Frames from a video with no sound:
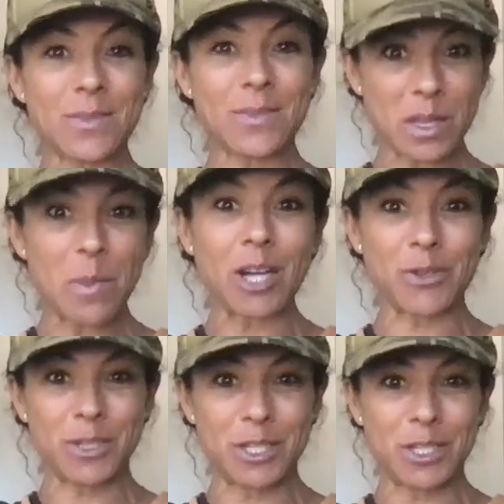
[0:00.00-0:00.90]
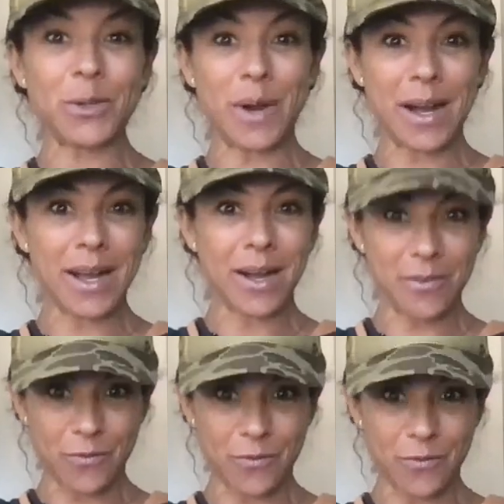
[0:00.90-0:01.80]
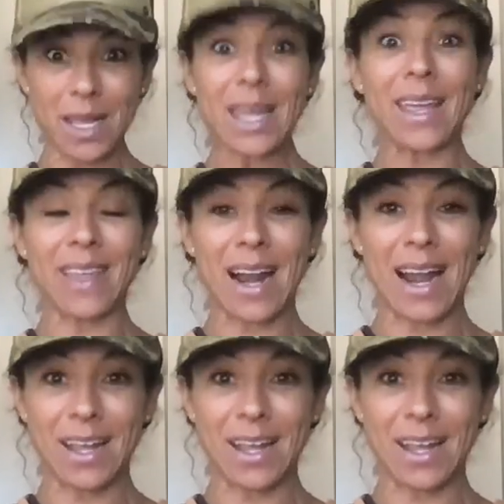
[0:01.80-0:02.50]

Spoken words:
what the mantras do for me, that